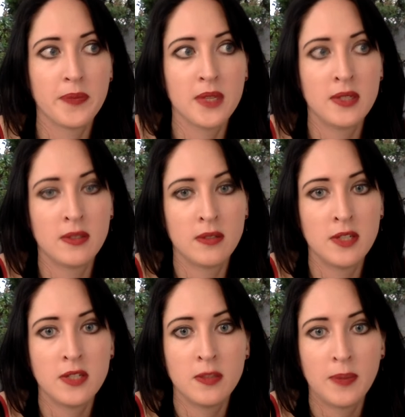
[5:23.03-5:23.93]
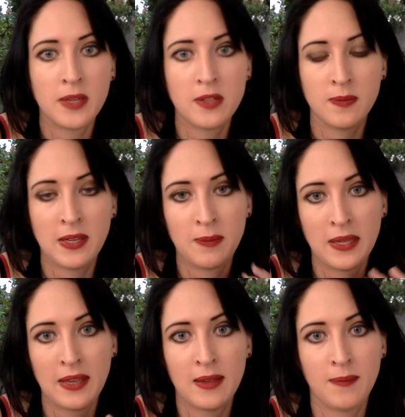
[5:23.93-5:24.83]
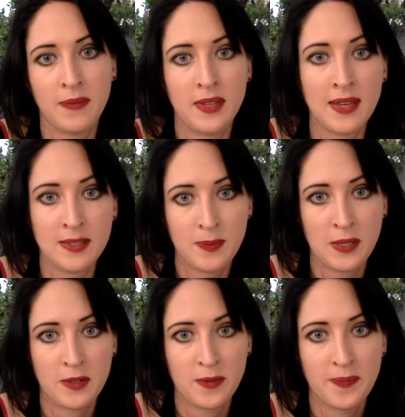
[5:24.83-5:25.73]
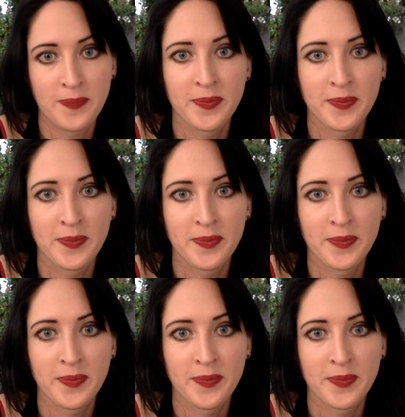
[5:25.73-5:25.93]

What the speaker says: His original bedroom then became the guest bedroom.